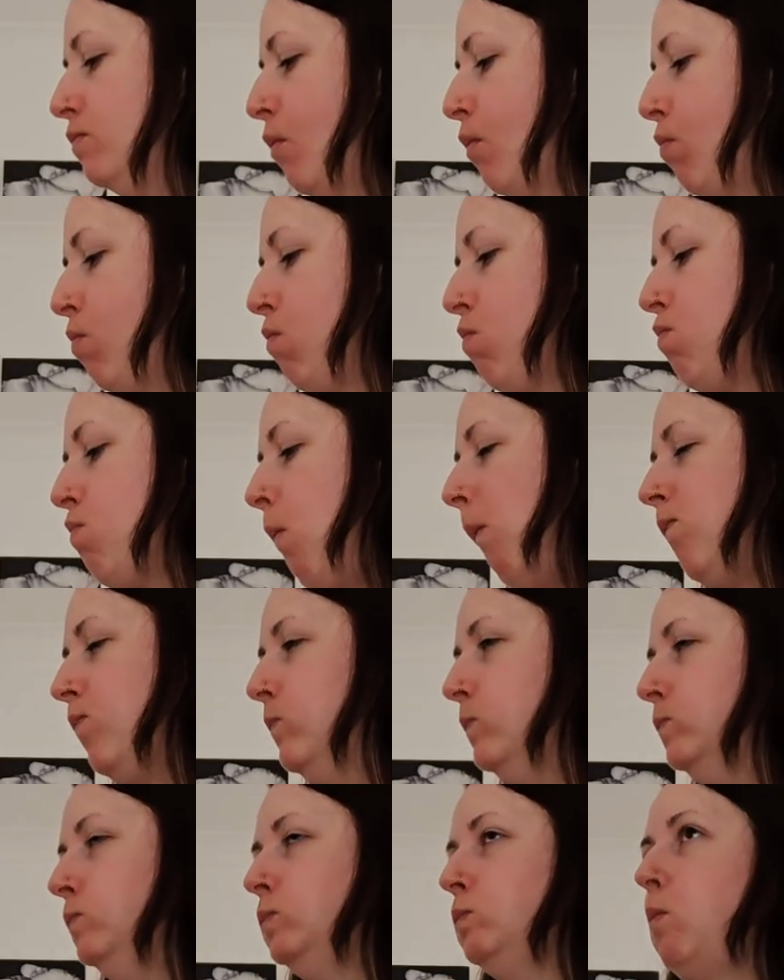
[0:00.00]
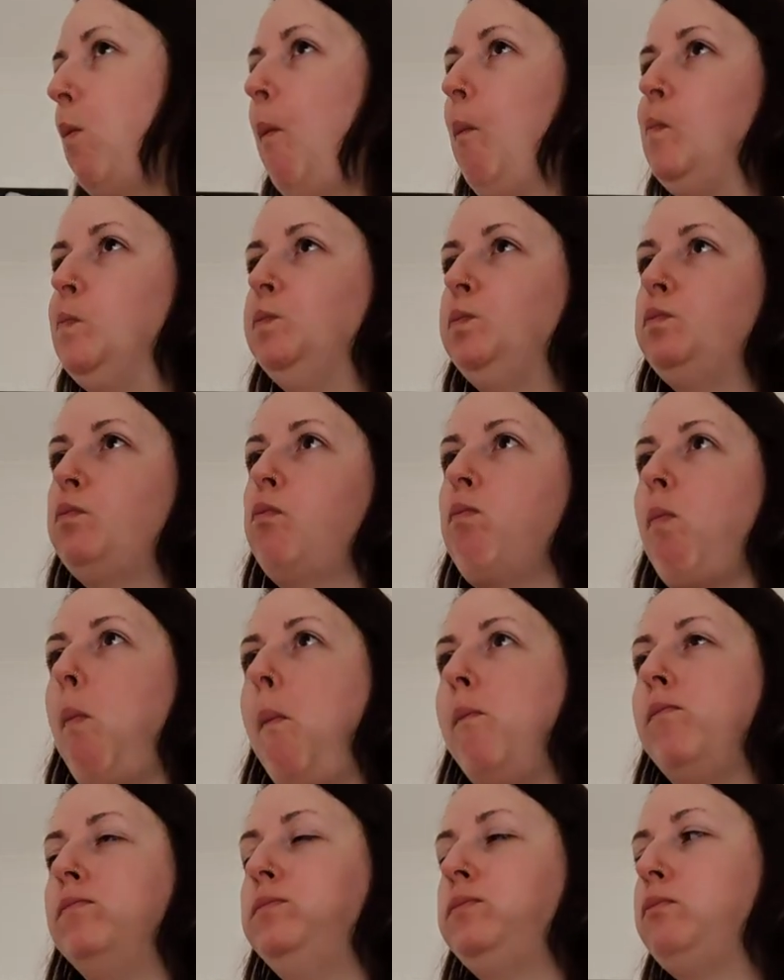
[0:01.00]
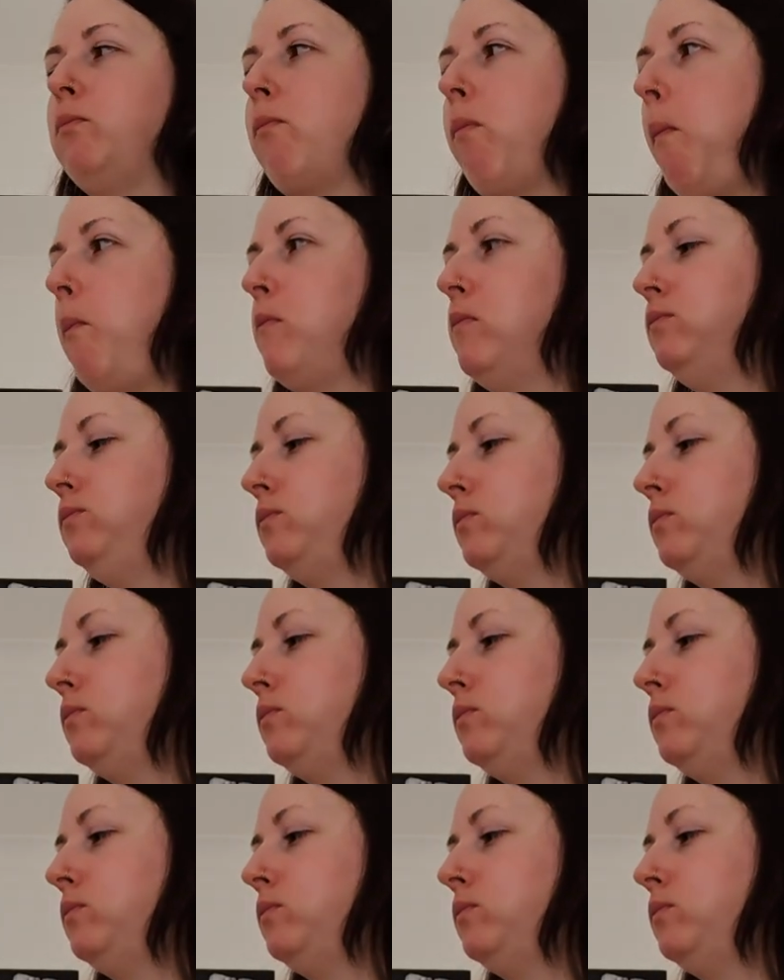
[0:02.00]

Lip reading: the usual one, but so far I'm not